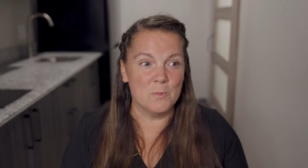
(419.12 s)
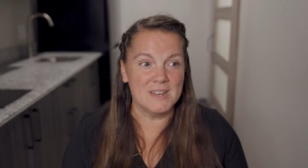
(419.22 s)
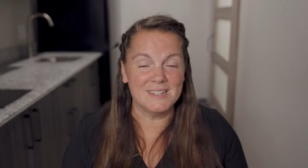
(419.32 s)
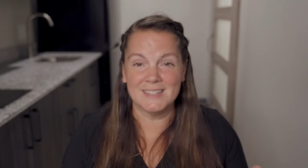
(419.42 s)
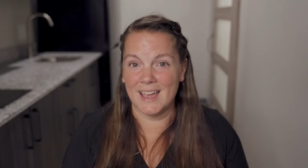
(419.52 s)

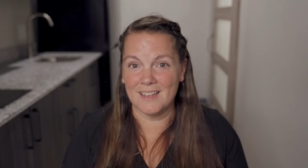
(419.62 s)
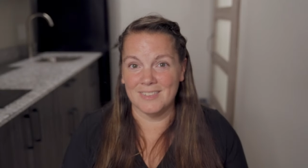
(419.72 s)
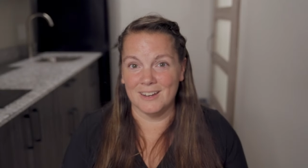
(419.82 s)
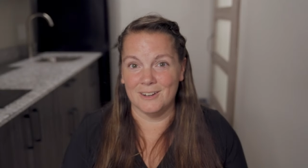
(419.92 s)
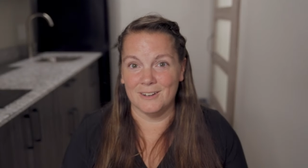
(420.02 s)
We sat
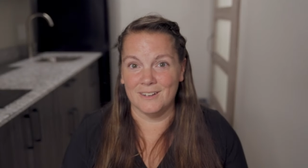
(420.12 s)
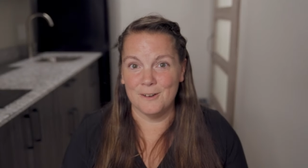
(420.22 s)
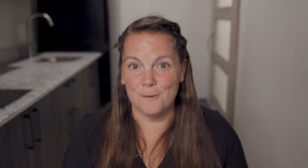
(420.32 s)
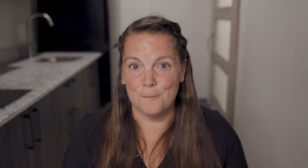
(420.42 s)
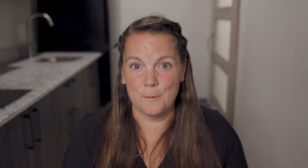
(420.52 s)
there
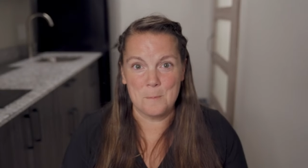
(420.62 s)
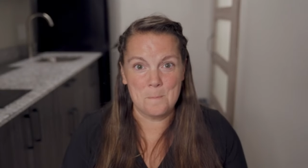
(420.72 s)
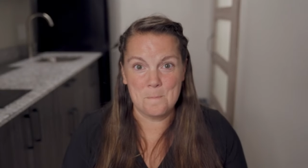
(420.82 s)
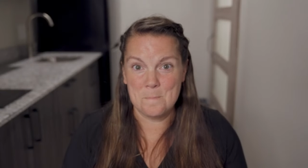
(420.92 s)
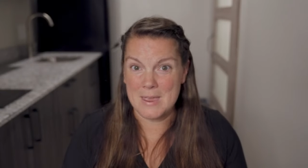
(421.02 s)
for
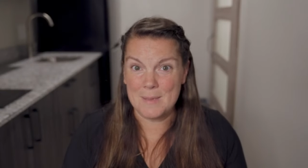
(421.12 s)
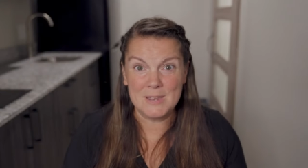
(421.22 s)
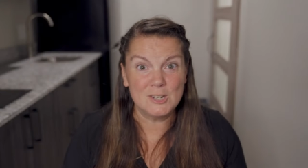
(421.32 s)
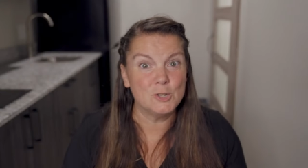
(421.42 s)
maybe